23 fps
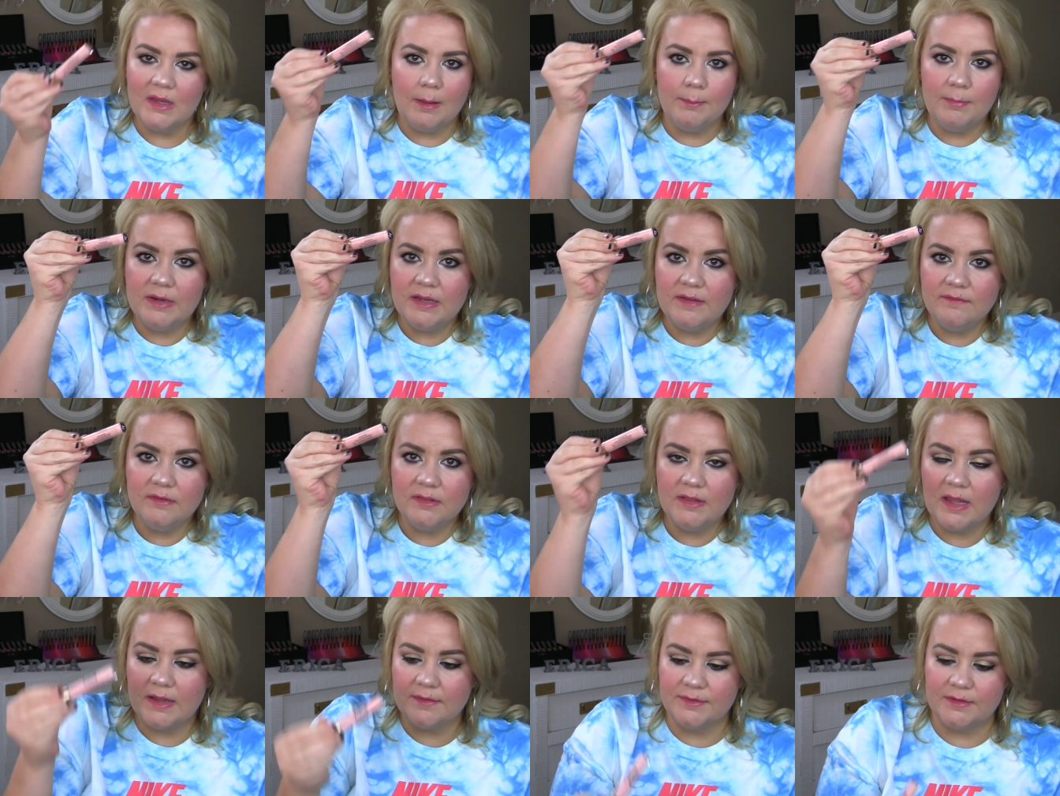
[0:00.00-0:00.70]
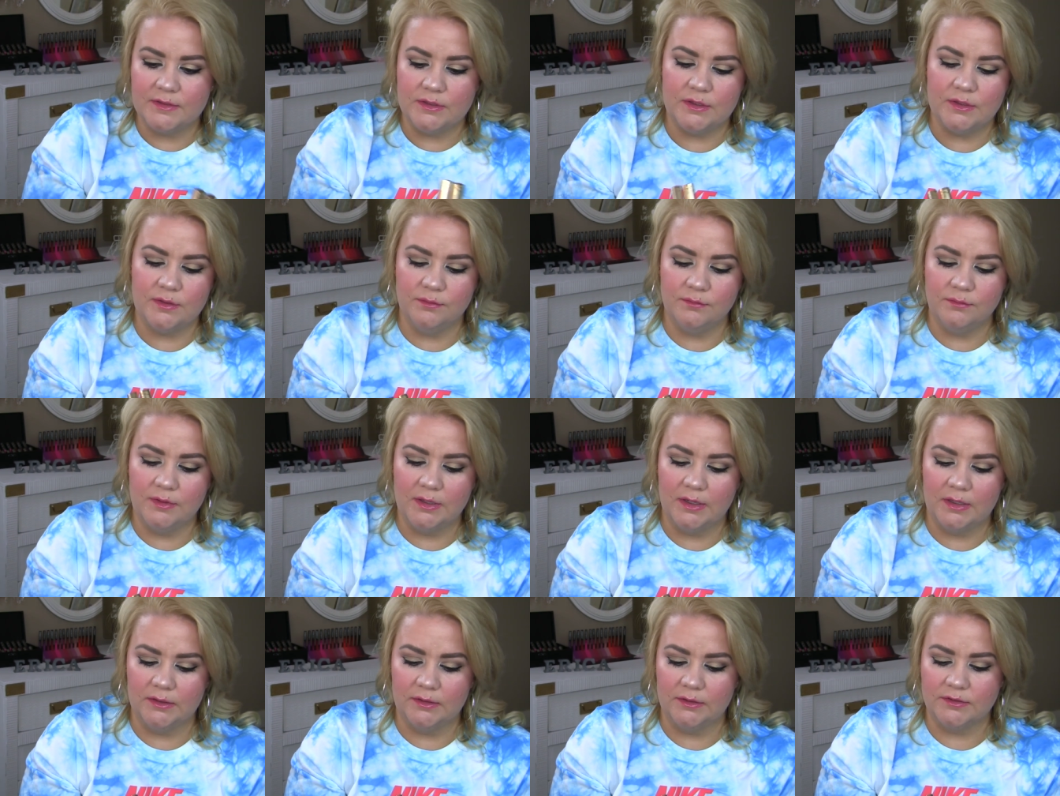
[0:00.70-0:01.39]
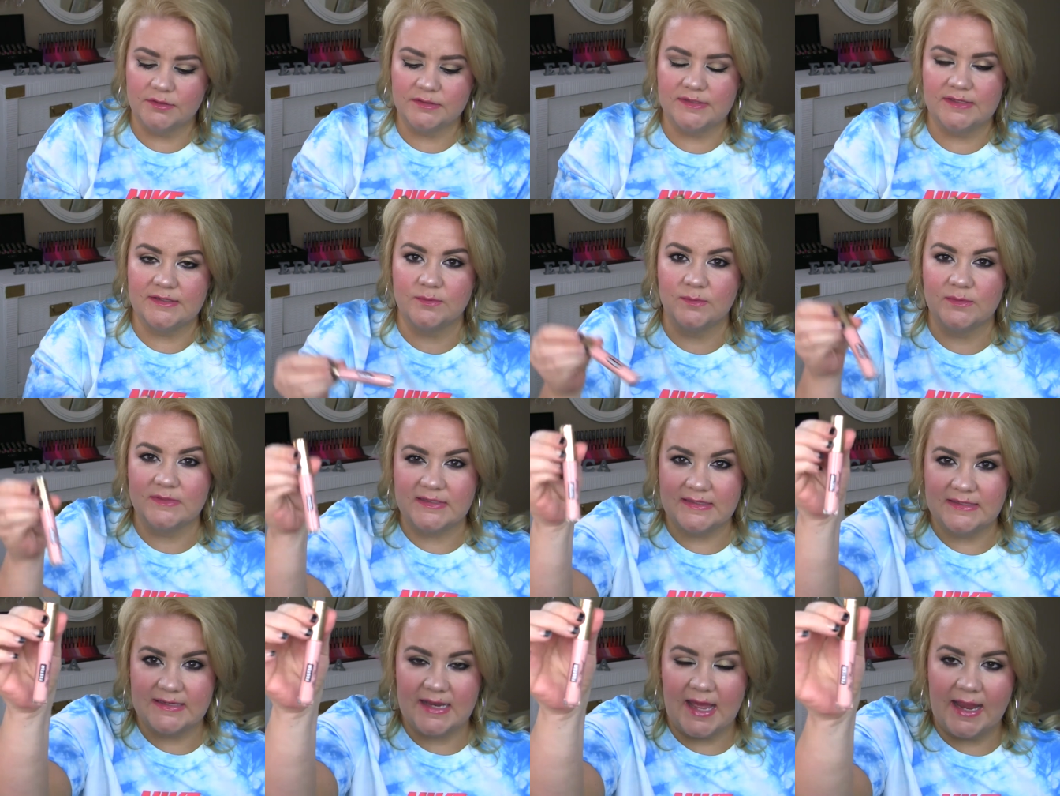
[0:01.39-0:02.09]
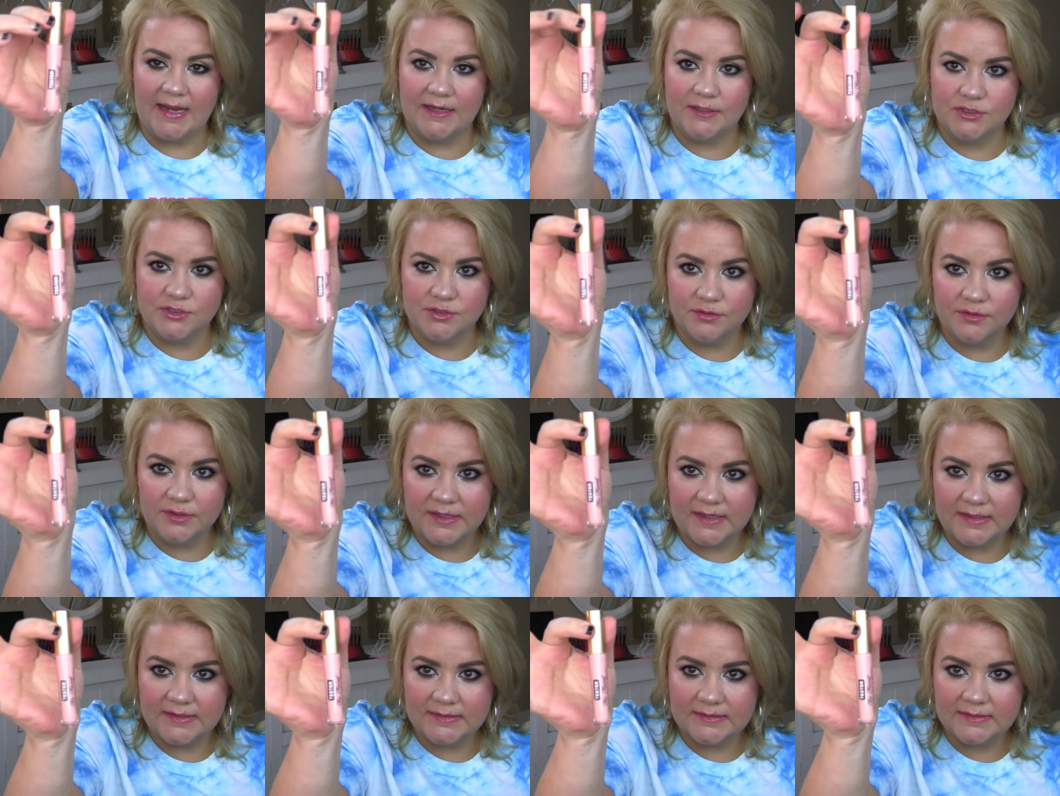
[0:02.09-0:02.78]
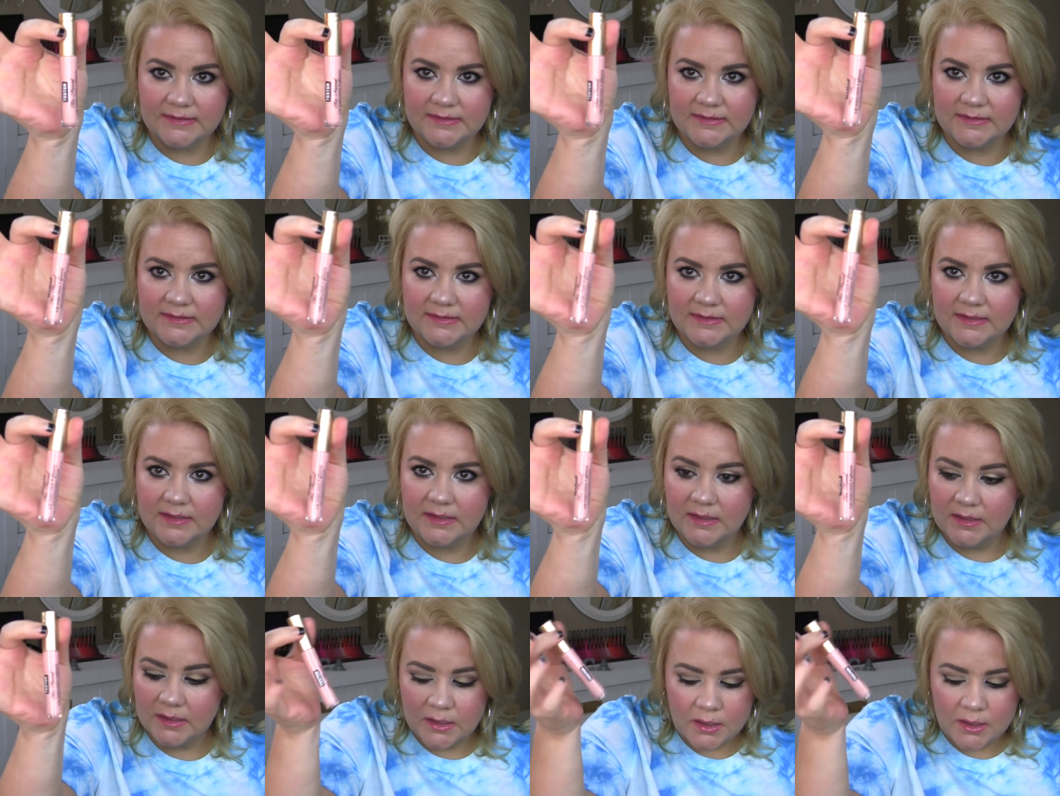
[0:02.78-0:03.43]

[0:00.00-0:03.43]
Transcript: But even like the nude colors, this one's an Angel Kisses.